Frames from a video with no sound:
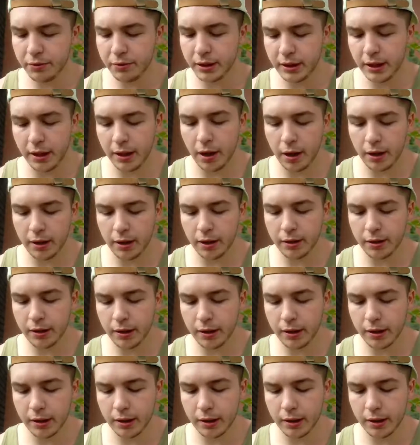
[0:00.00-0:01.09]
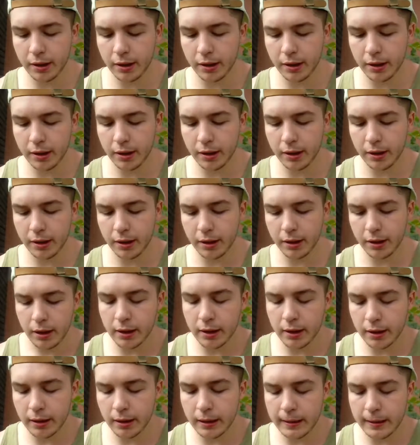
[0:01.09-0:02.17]
really hot on
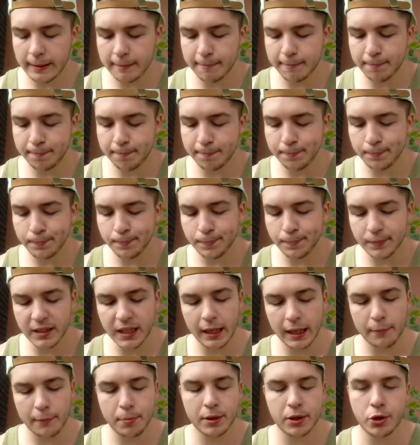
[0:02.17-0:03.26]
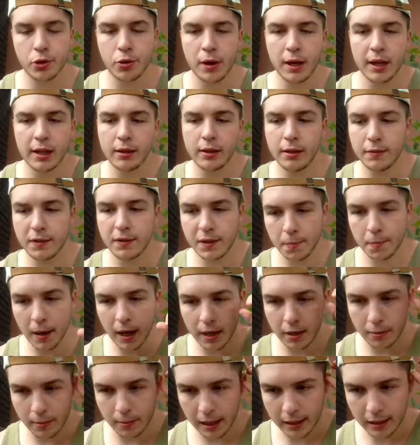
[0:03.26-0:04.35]
the like portrayal of
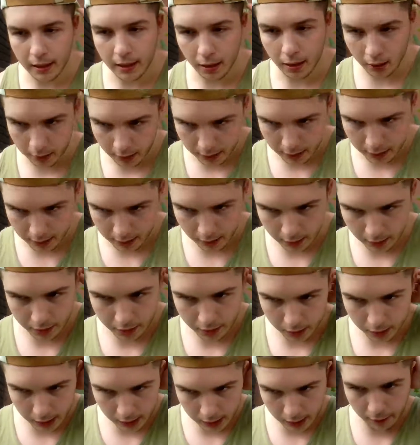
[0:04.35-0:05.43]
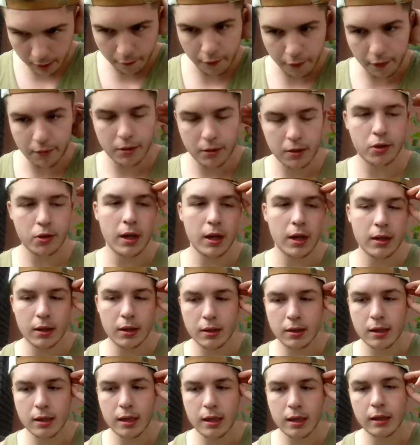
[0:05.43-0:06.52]
Spider-Man. It already looked really good from the trailers
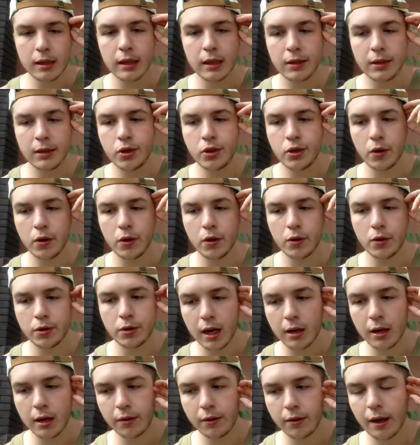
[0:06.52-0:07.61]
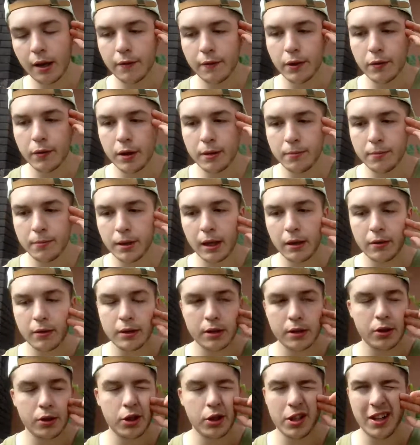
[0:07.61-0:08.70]
that he like joked around with everyone, but I
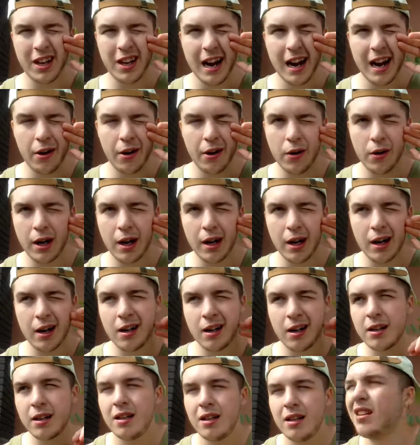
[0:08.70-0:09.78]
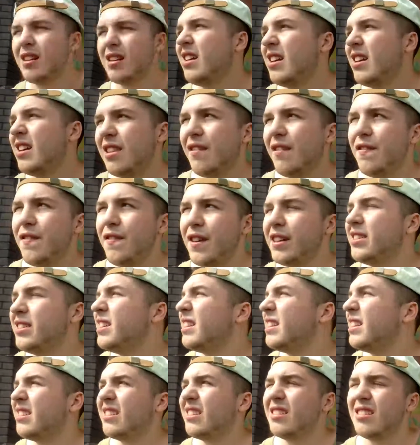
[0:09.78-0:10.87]
wasn't sure how
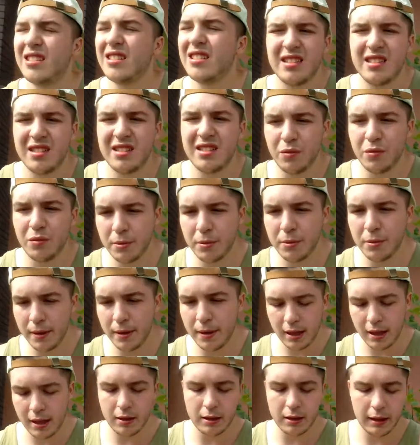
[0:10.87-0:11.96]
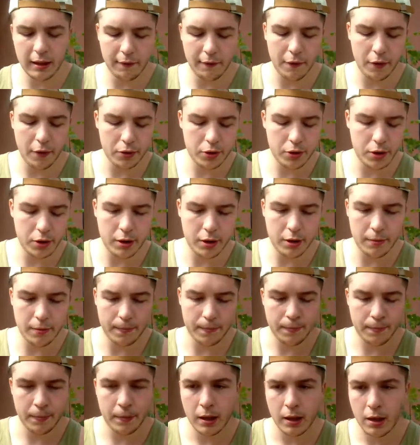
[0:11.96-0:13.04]
the villain would be like
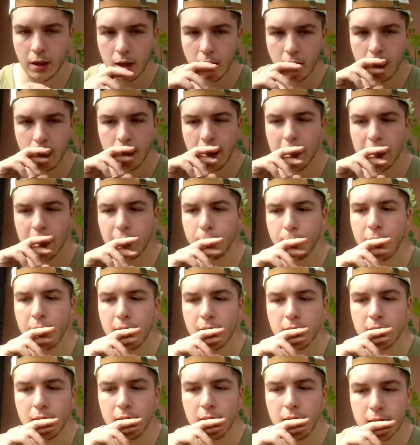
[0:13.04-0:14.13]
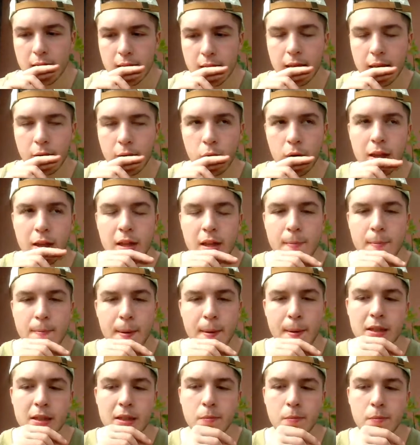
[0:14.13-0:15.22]
Vulture. And apparently it's like one of the
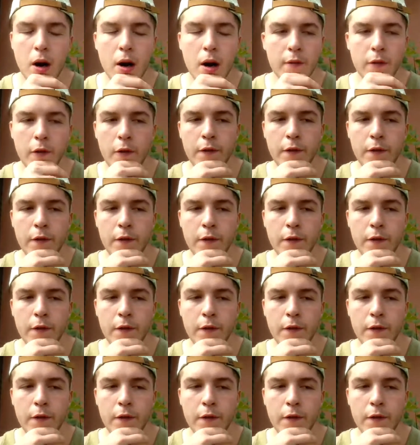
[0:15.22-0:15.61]
best Marvel